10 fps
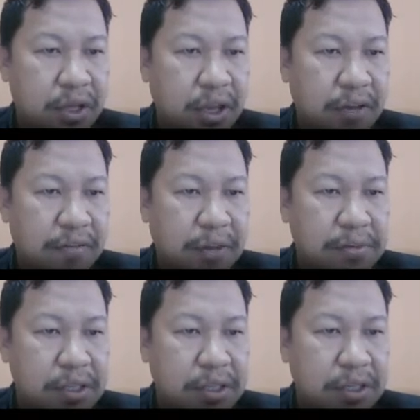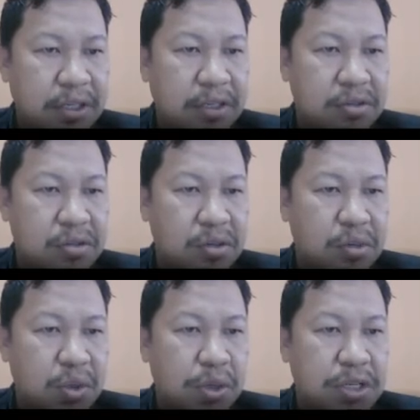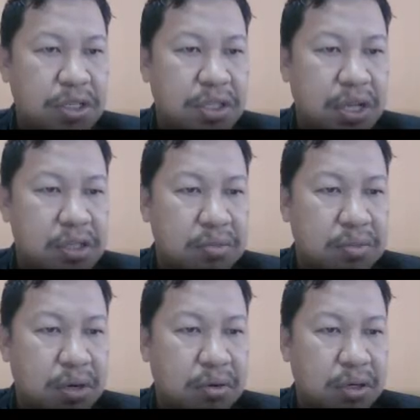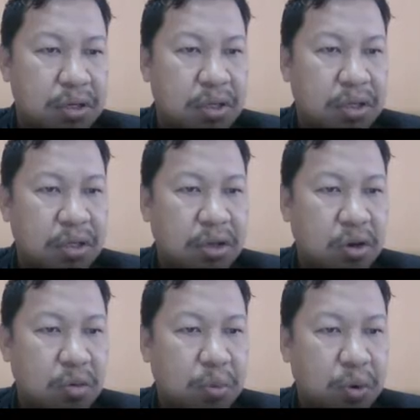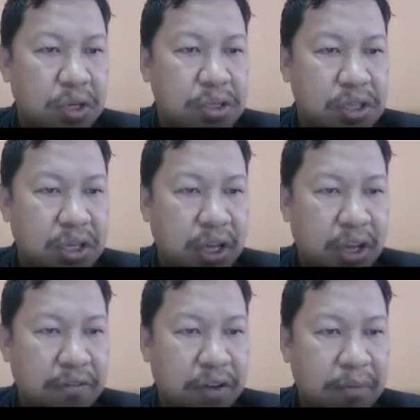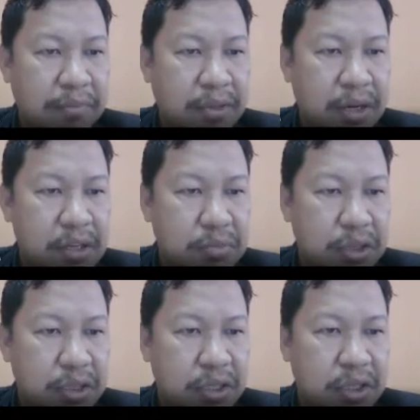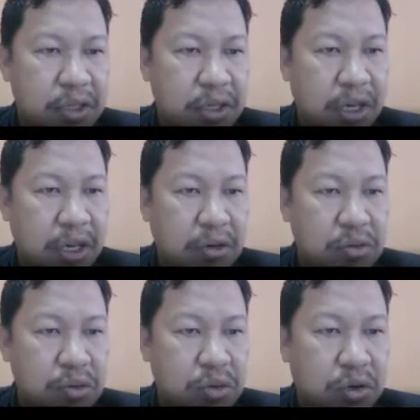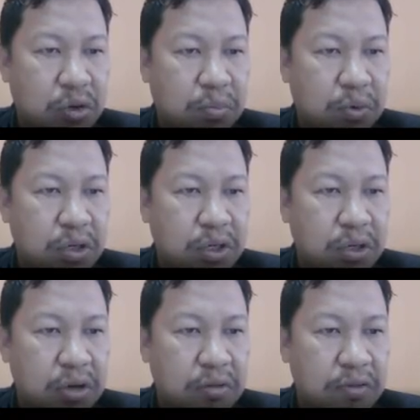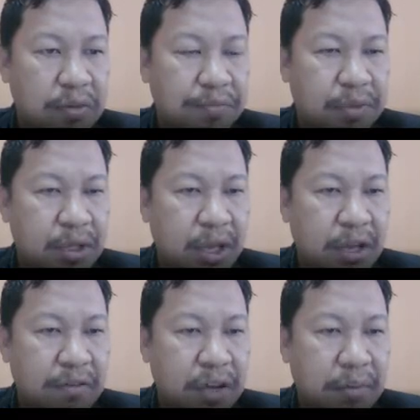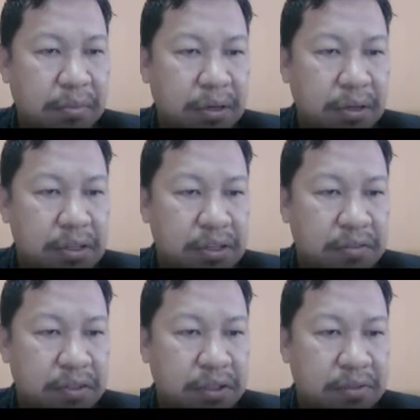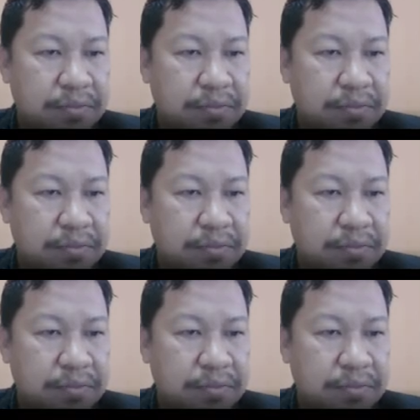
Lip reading: FM signal. So we will discuss about the components in FM transmitter and also the component of FM receiver.